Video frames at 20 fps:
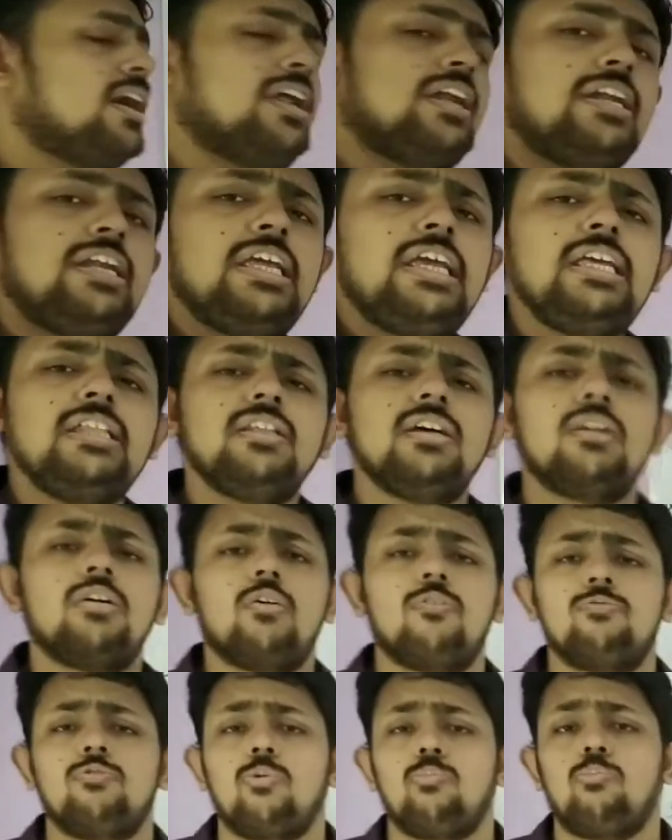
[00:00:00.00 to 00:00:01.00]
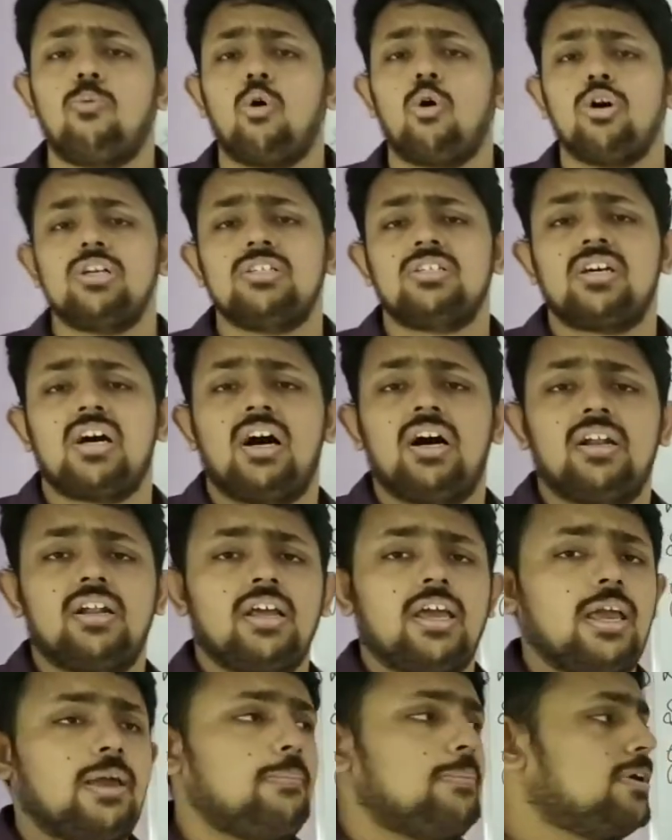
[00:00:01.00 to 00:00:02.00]
Neither of the boys
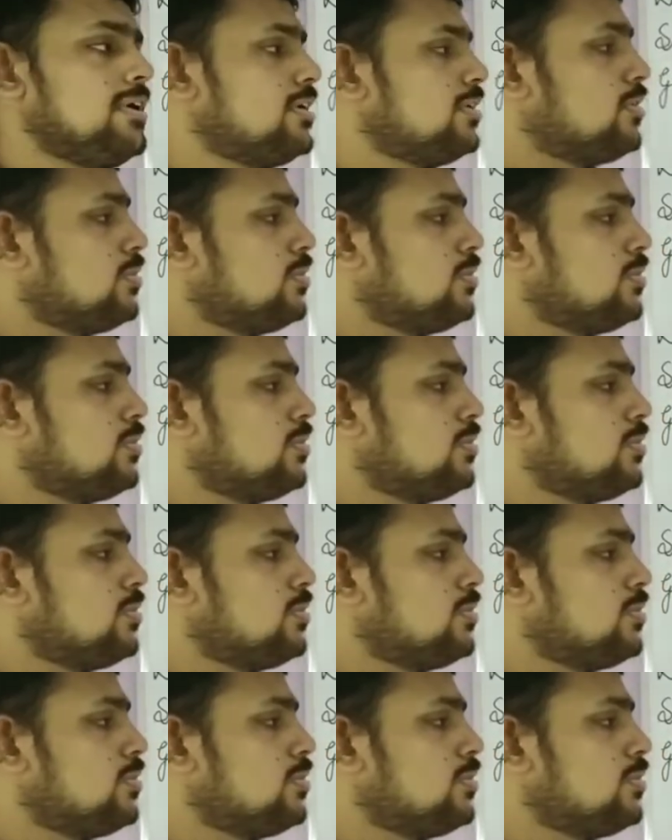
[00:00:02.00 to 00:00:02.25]
are able